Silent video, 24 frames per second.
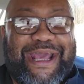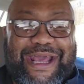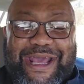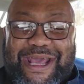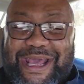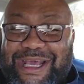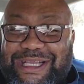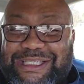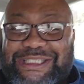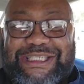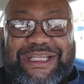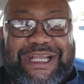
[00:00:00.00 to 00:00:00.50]

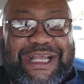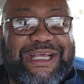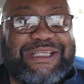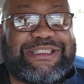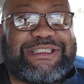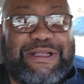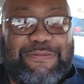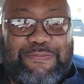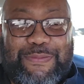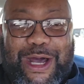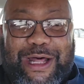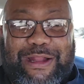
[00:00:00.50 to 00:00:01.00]

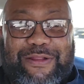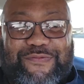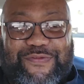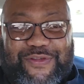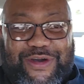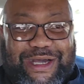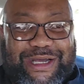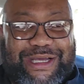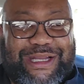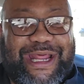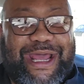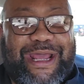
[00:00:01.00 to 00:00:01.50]
it's a
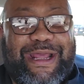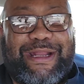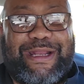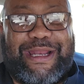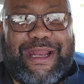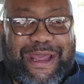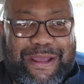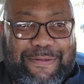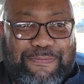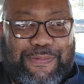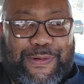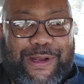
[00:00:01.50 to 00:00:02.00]
motherfucker.
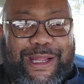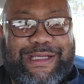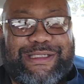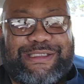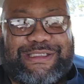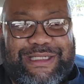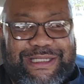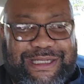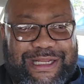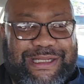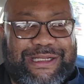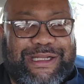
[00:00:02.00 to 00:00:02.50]
They
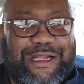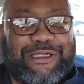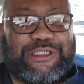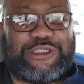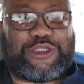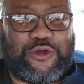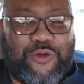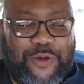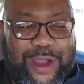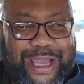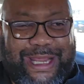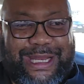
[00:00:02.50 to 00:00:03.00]
placed it in their
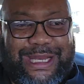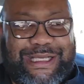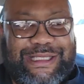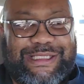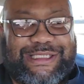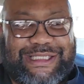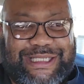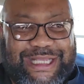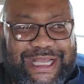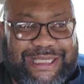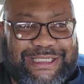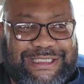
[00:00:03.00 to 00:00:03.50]
training
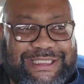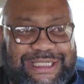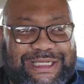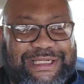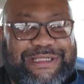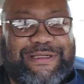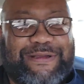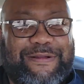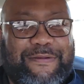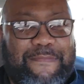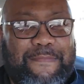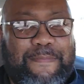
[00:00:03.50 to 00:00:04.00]
session
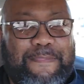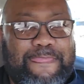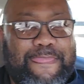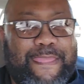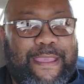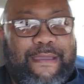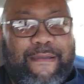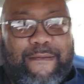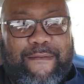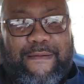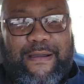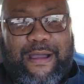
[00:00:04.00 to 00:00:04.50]

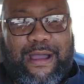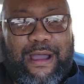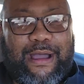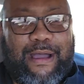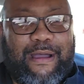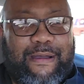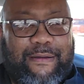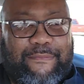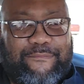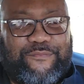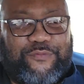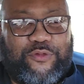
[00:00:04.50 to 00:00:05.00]

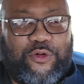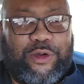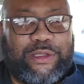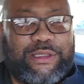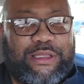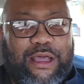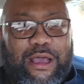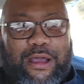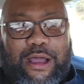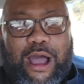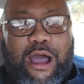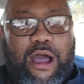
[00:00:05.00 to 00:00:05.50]
for
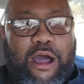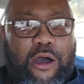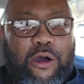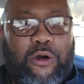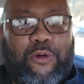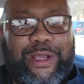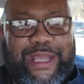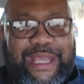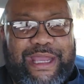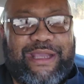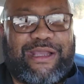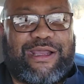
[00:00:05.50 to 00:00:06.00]

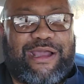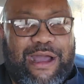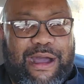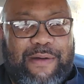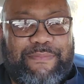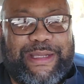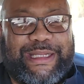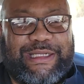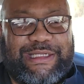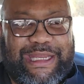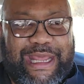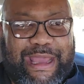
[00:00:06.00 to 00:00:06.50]
all
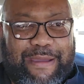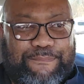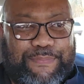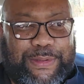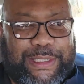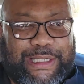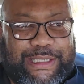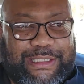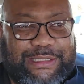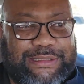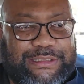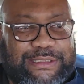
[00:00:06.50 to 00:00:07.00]
incoming
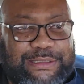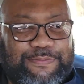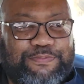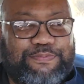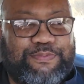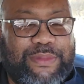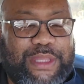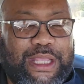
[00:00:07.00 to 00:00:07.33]
deputies.